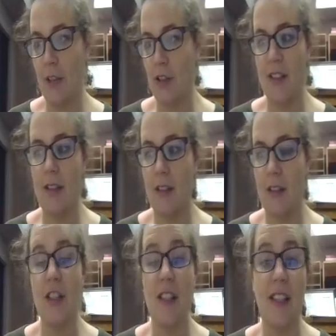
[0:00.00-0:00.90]
she's
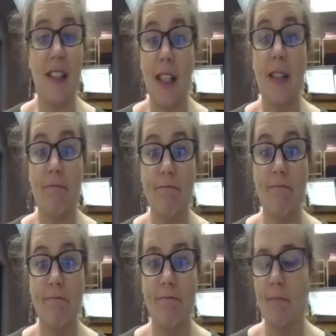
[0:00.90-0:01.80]
16.
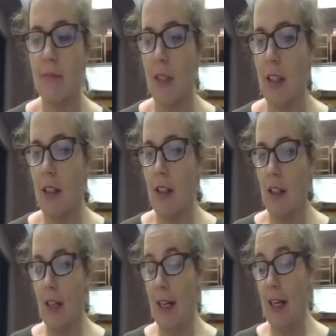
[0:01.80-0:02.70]

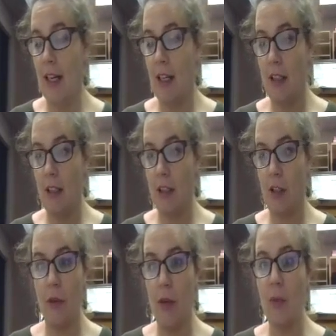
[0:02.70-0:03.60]
And
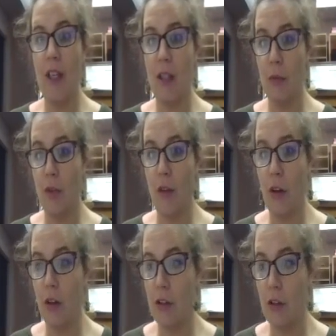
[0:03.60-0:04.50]
so then we can move
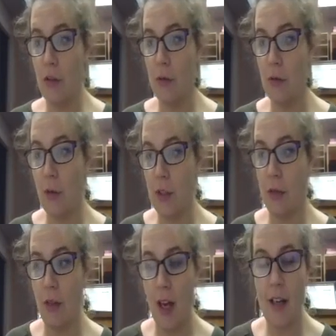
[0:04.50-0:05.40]
on to
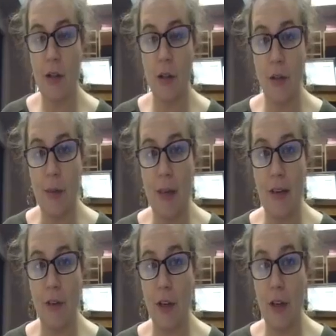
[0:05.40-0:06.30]
Crystal Kaiser, who he may
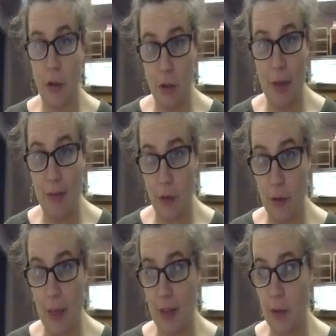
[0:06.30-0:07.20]
have heard
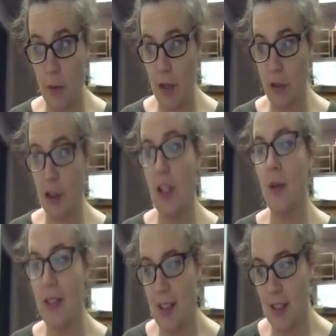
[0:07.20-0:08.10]
about as well. She
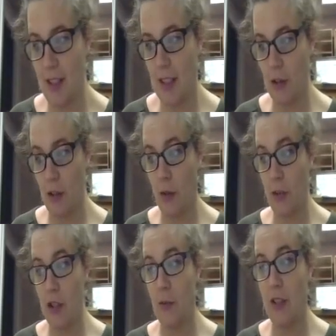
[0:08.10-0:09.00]
was 16 years old
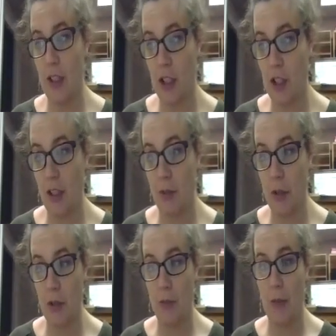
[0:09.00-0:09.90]
when she was initially
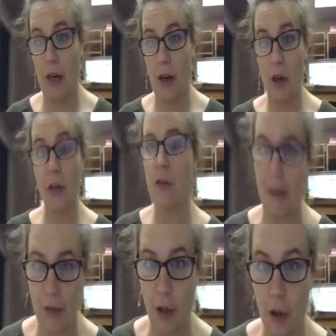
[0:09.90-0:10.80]
abused by her
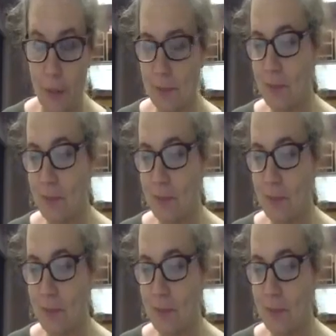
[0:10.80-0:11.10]
trafficker.